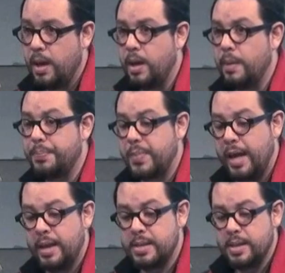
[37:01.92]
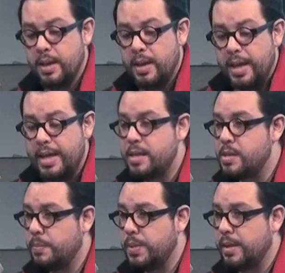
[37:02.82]
Um, and it is
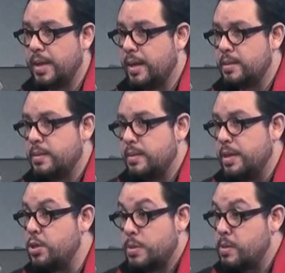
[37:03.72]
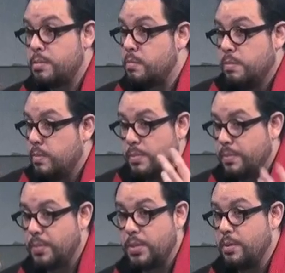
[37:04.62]
something that it just,
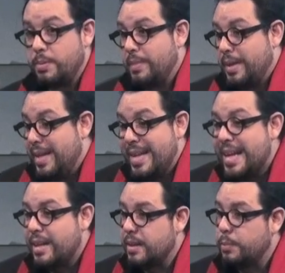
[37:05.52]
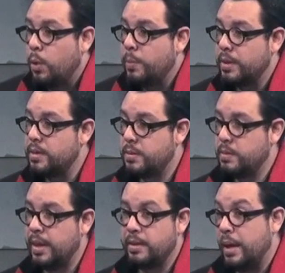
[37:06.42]
you know, it needed a moment,
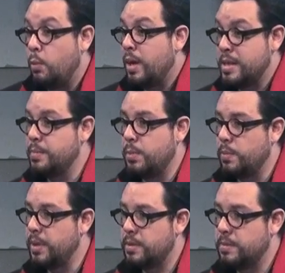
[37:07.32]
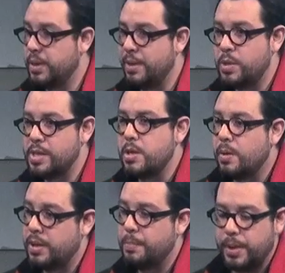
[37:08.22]
and that was a moment. But it was
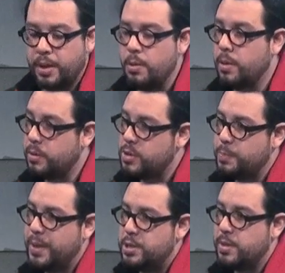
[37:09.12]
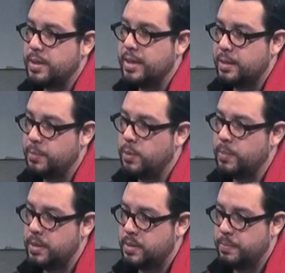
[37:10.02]
nothing peculiar or special in that
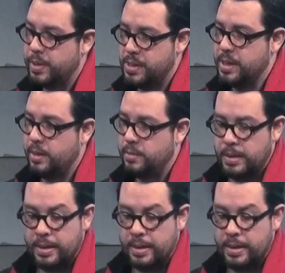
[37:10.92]
moment, per se.